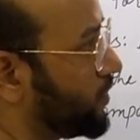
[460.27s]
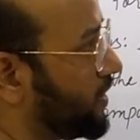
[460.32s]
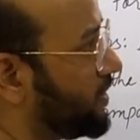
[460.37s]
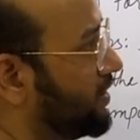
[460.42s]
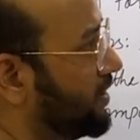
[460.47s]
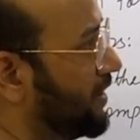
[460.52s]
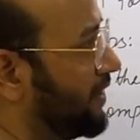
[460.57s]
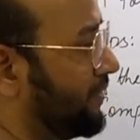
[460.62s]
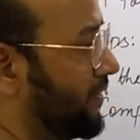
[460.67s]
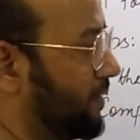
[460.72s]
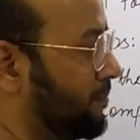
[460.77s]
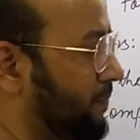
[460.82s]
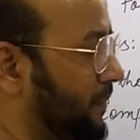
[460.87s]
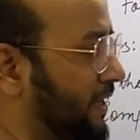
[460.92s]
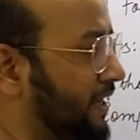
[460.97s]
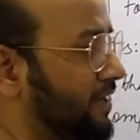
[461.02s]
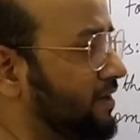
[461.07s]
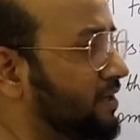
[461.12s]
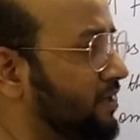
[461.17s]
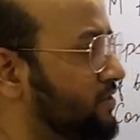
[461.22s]
Okay, the
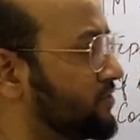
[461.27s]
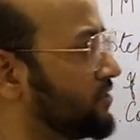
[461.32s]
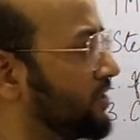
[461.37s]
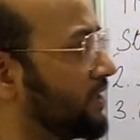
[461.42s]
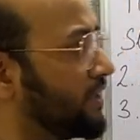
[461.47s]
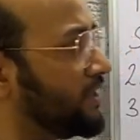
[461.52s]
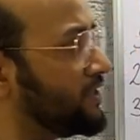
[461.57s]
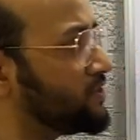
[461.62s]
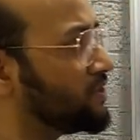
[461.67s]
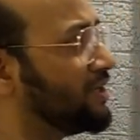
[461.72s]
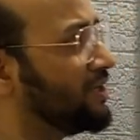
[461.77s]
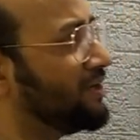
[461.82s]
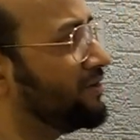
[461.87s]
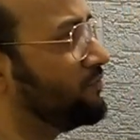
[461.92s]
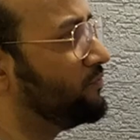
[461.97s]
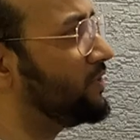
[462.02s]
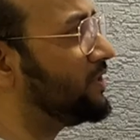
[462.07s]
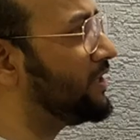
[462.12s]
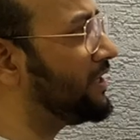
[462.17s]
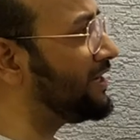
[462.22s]
main concern is
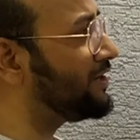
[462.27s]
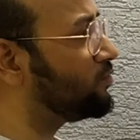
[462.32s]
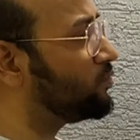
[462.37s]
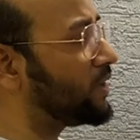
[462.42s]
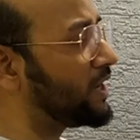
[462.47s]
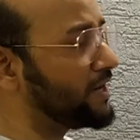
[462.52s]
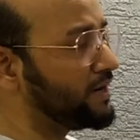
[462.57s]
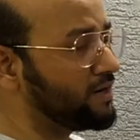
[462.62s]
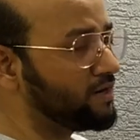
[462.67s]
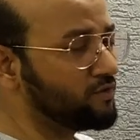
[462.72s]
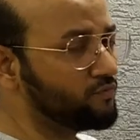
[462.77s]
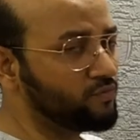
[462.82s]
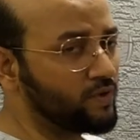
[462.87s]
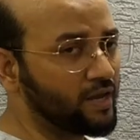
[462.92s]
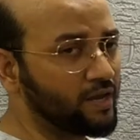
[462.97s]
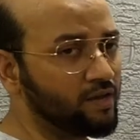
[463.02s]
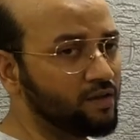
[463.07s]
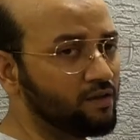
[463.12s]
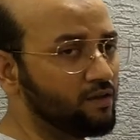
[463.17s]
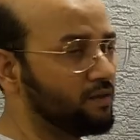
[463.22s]
we need to
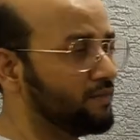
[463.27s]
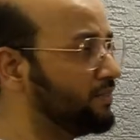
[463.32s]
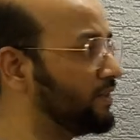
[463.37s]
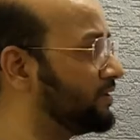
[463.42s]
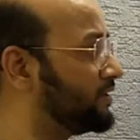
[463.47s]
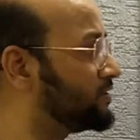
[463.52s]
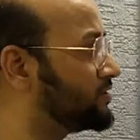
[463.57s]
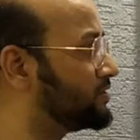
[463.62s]
identify that